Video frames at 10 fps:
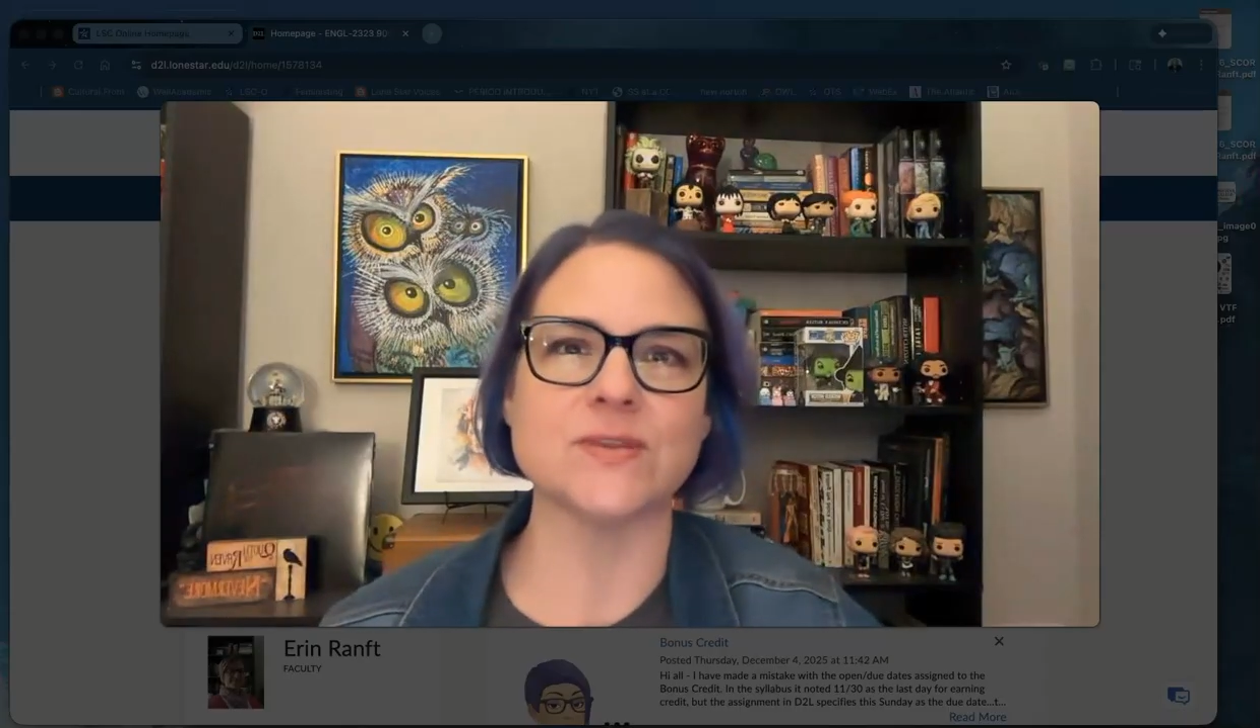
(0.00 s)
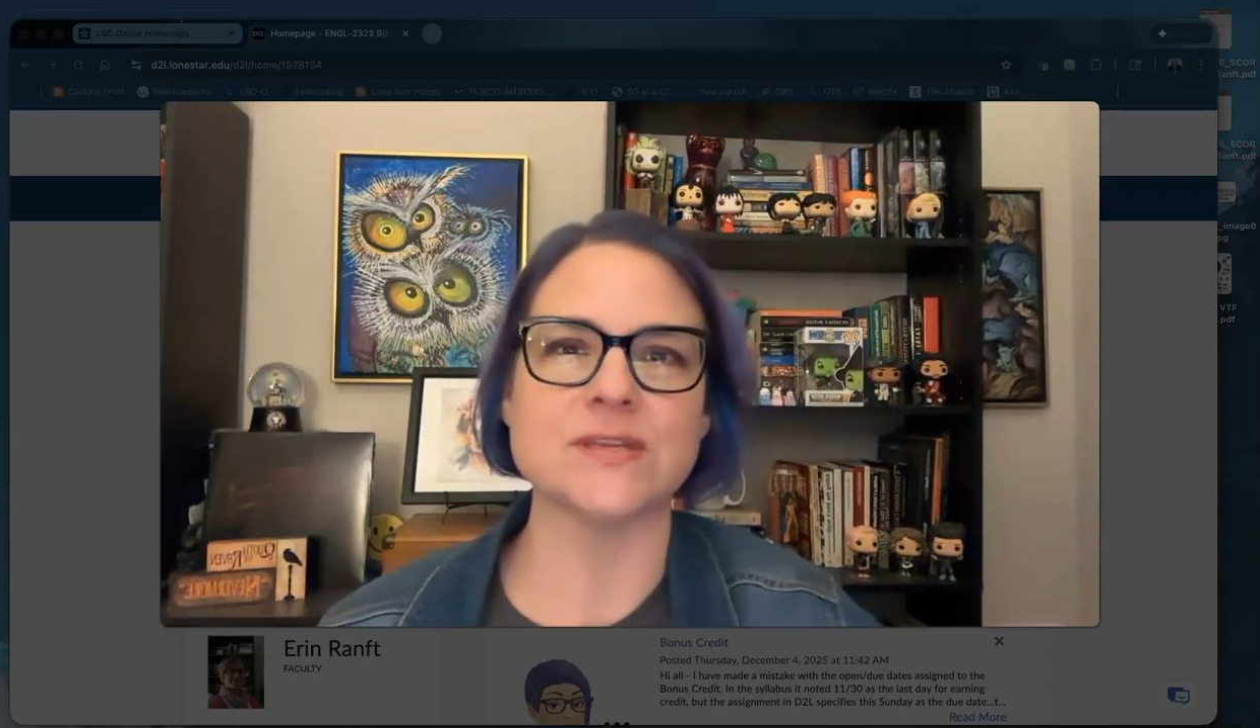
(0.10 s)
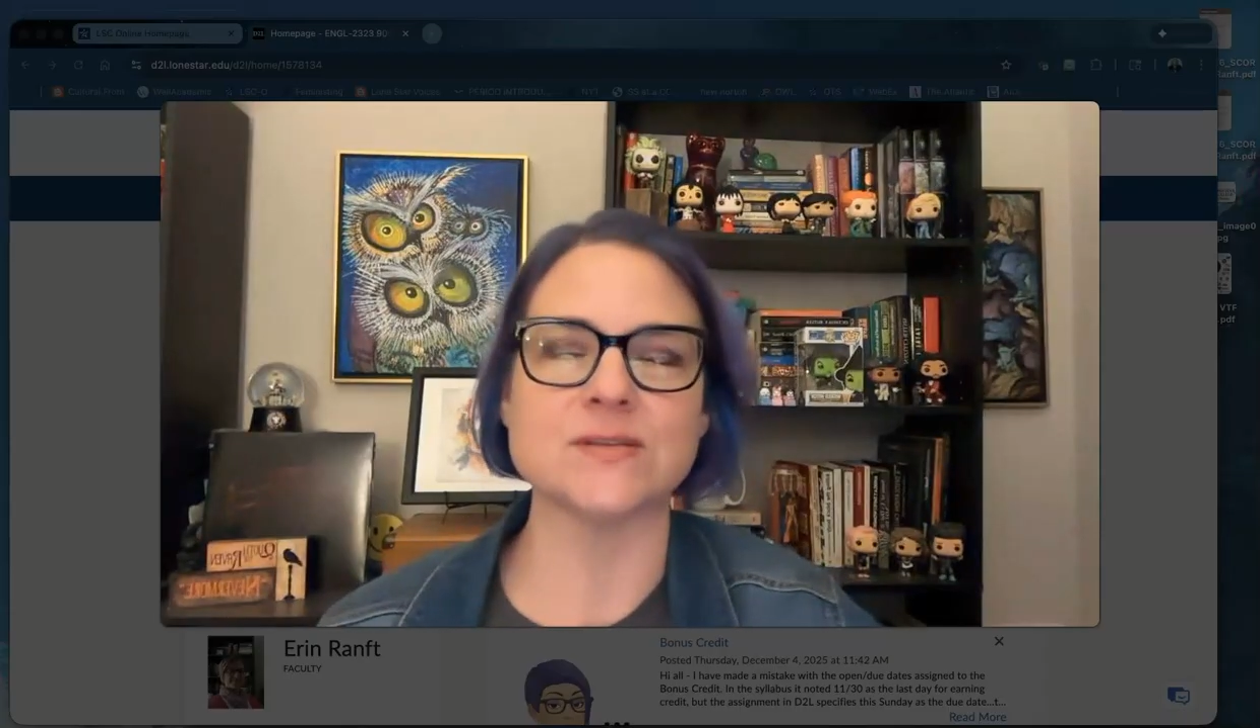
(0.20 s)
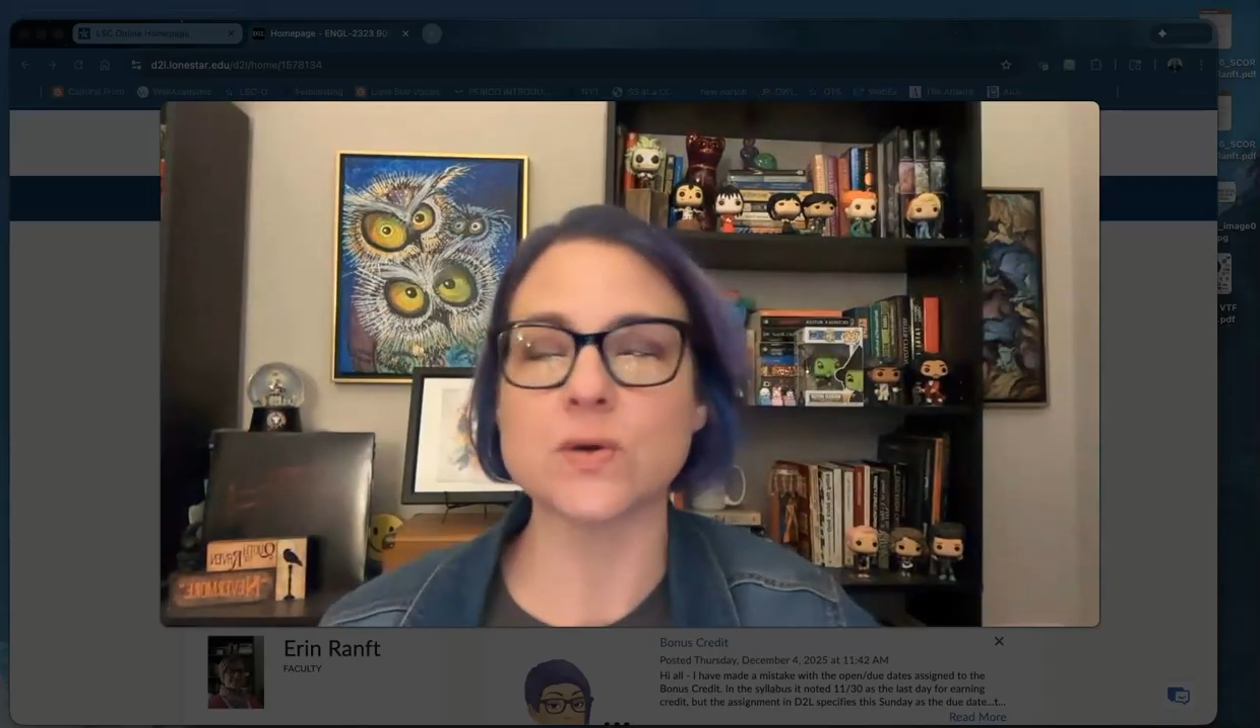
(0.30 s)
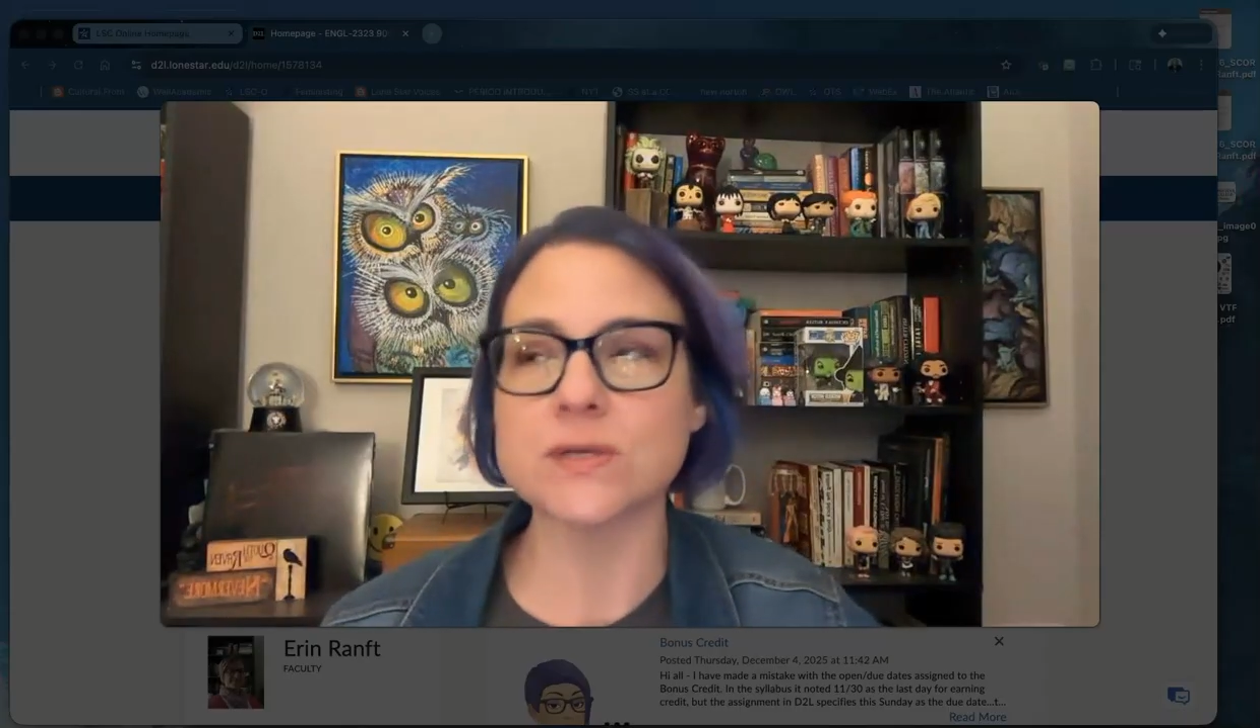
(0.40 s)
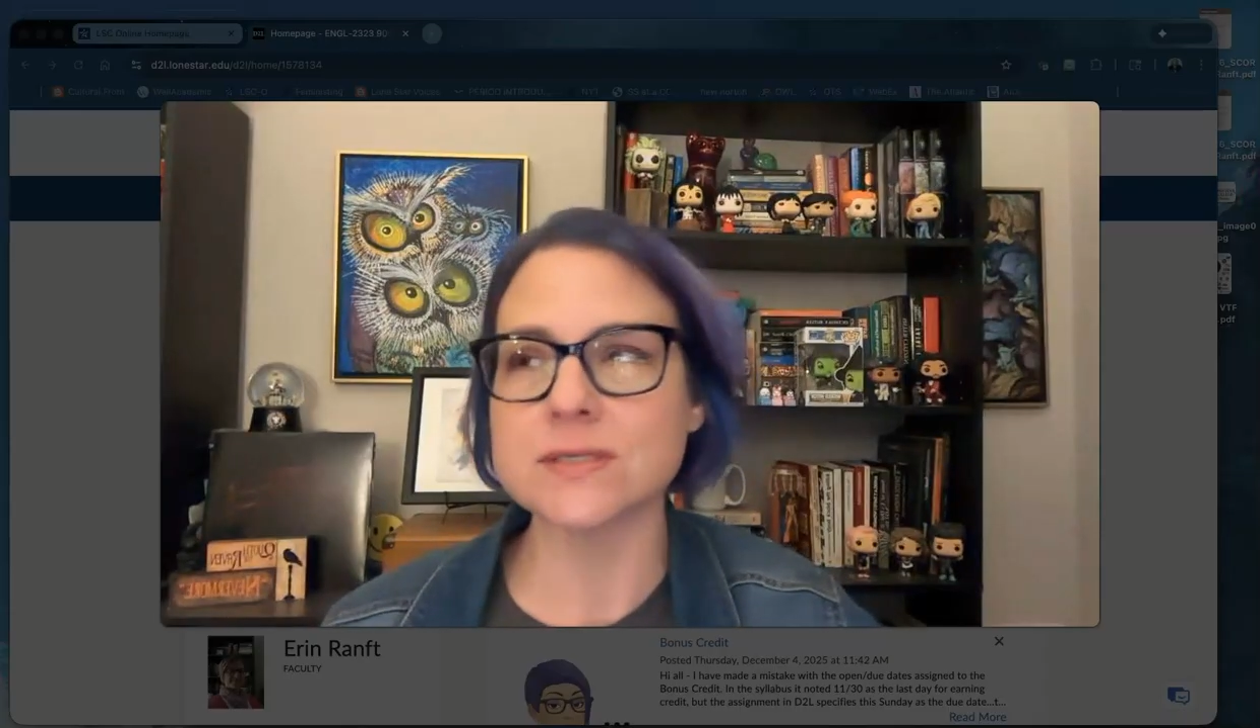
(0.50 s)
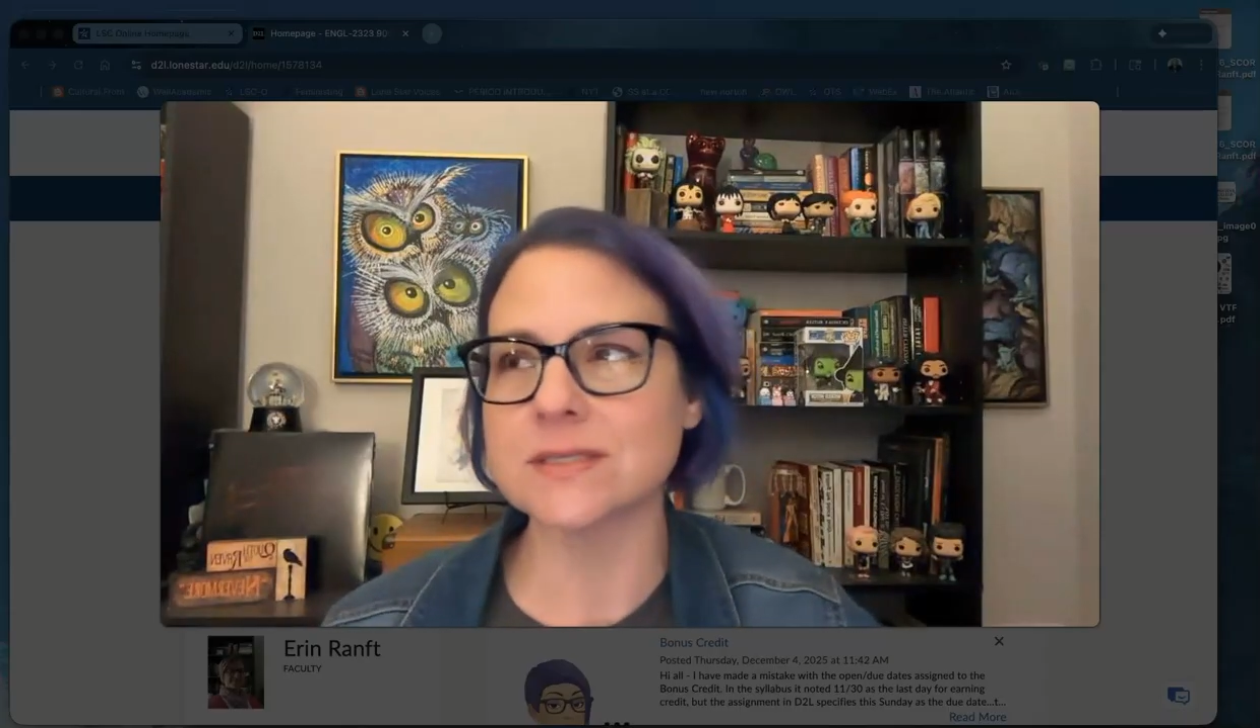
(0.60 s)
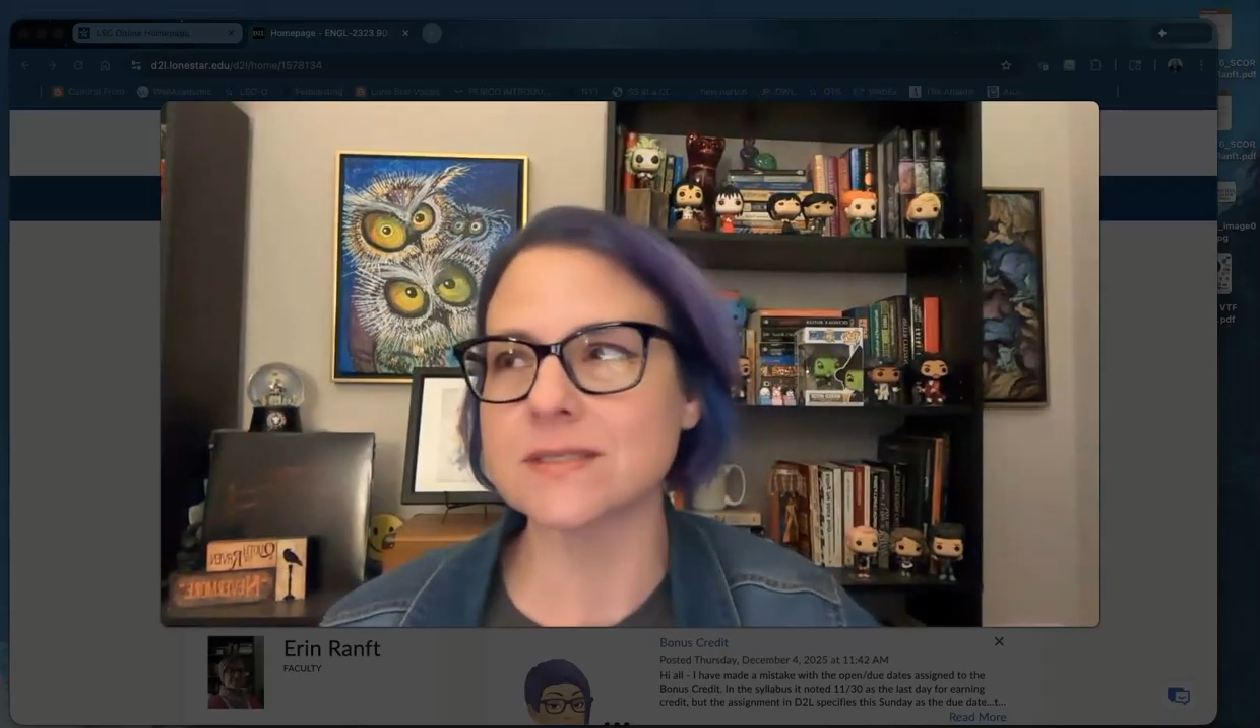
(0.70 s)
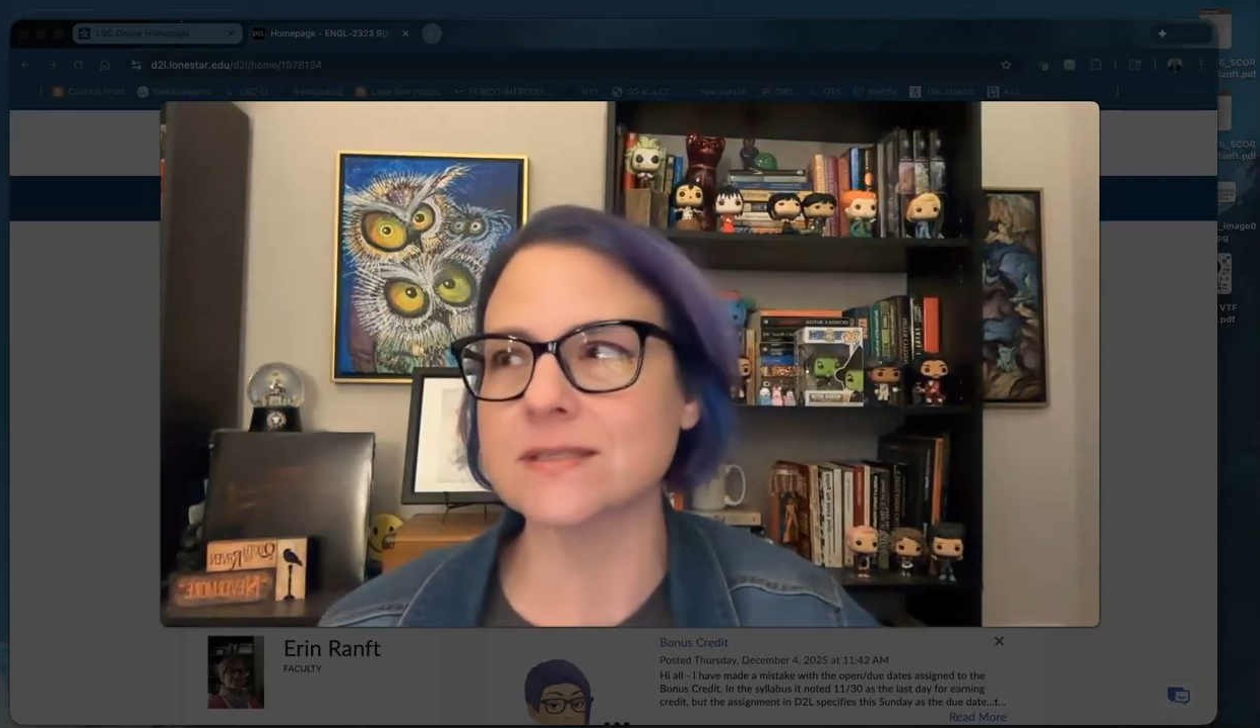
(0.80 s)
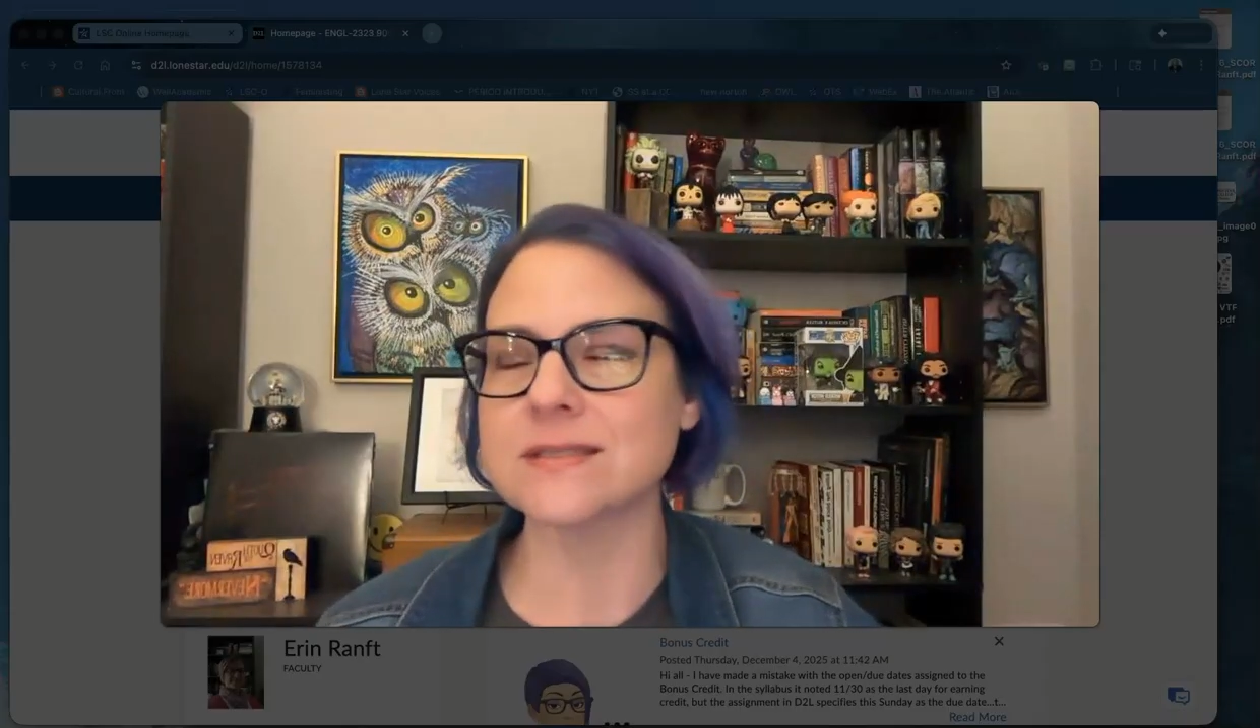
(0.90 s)
these
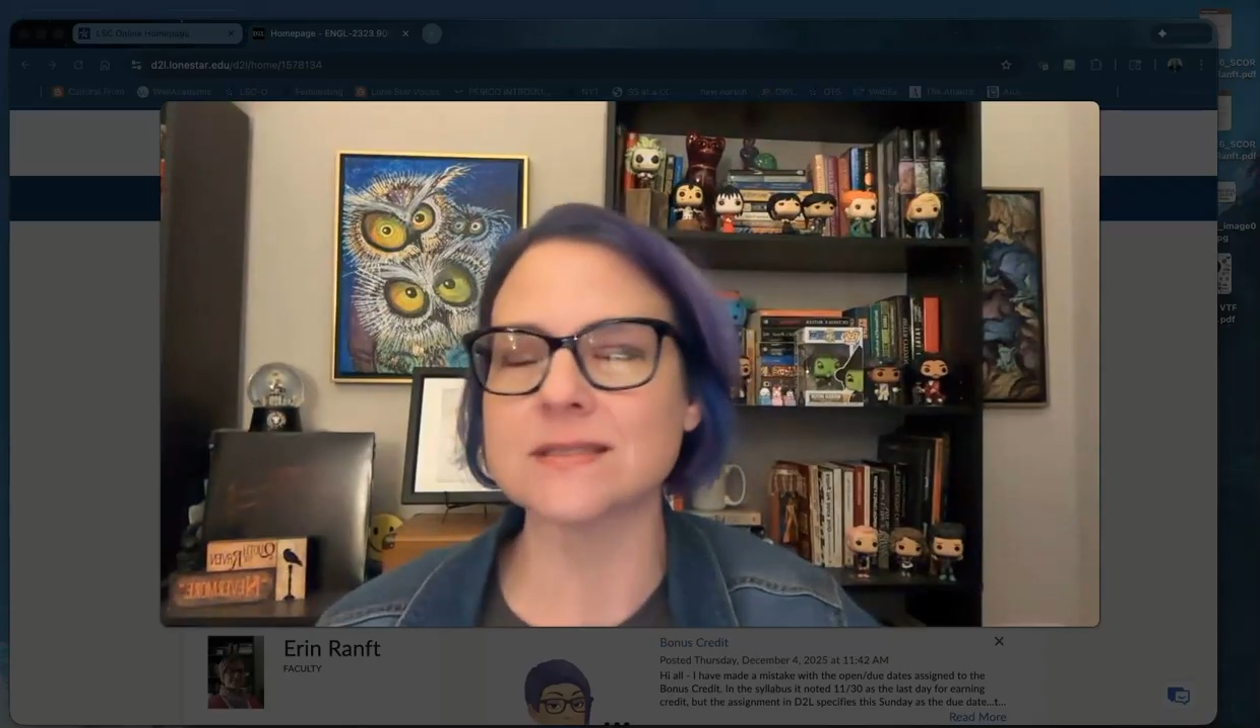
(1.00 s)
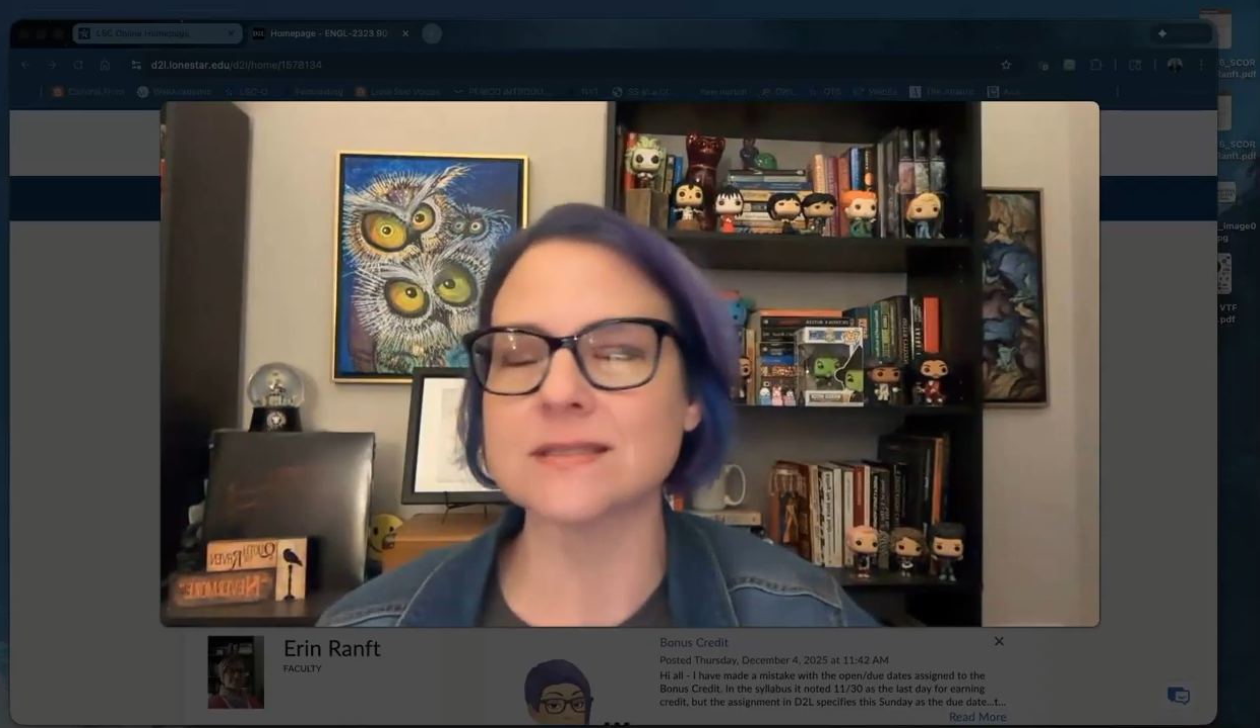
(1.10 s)
courses this